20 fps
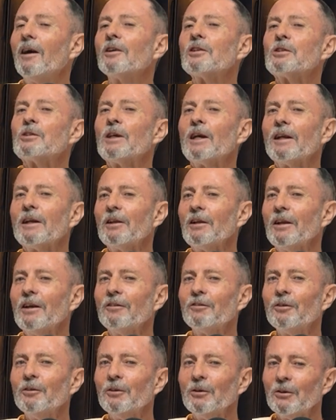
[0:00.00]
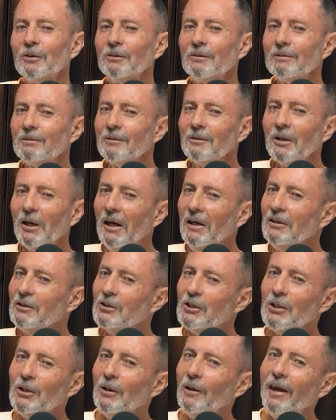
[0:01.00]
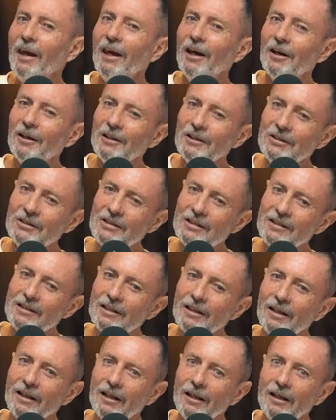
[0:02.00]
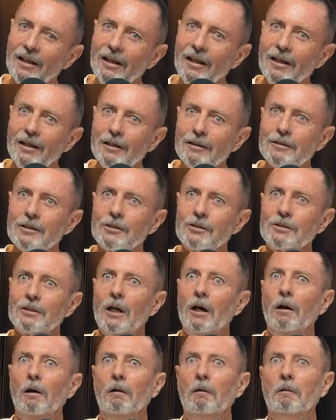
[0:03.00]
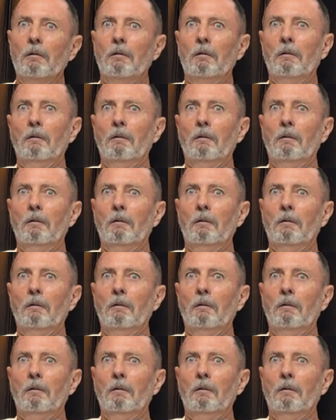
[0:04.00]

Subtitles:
I sat out there for like 2 hours, just going.